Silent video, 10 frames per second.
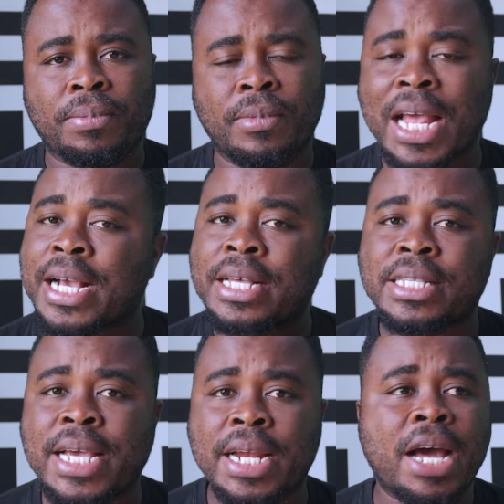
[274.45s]
Like I
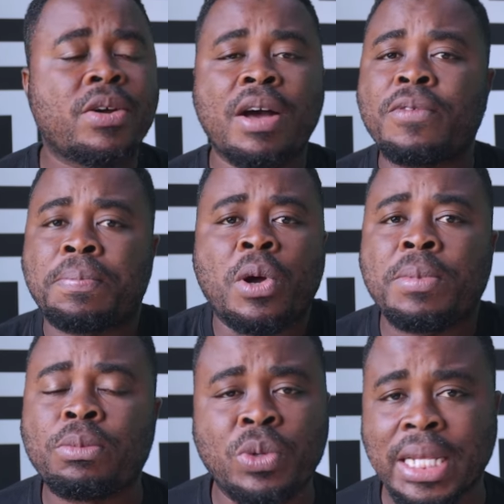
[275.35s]
said, I don't have a
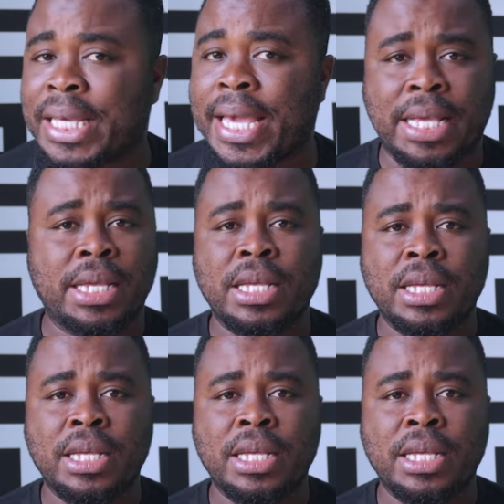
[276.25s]
problem with the gay.